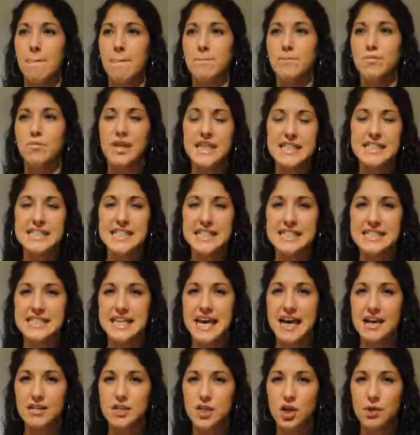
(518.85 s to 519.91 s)
reassess the
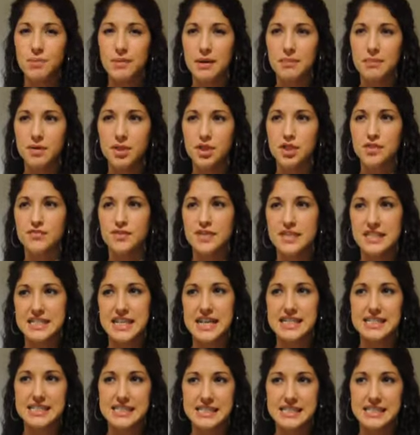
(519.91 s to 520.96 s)
household members for
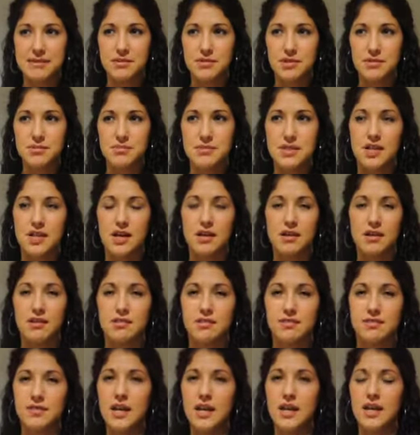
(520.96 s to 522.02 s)
signs and symptoms of
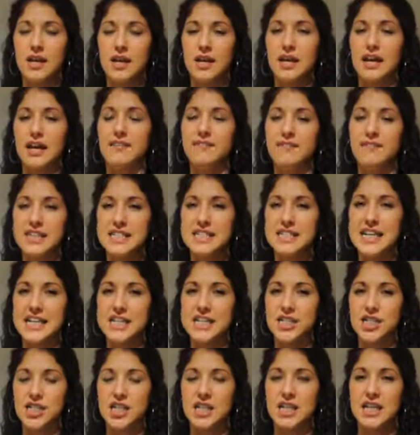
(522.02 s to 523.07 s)

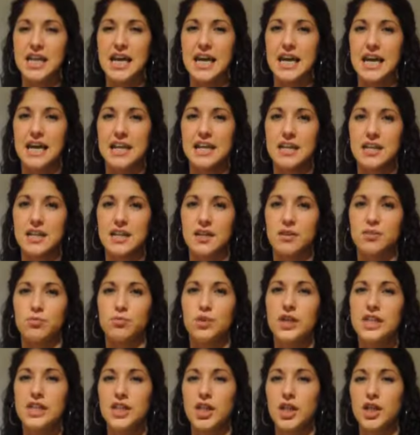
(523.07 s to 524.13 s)
infestation, and
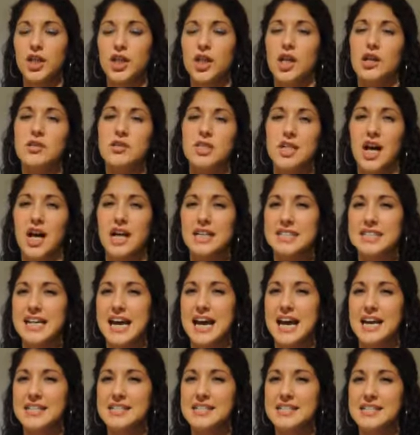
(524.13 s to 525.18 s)
re-alert close
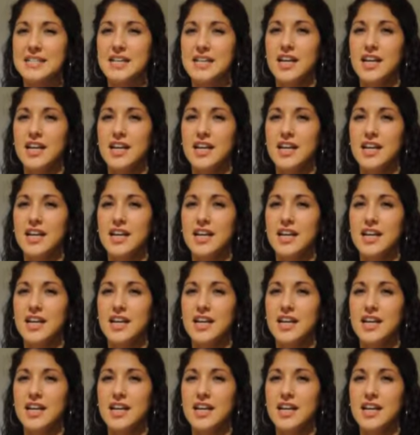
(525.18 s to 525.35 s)
contacts.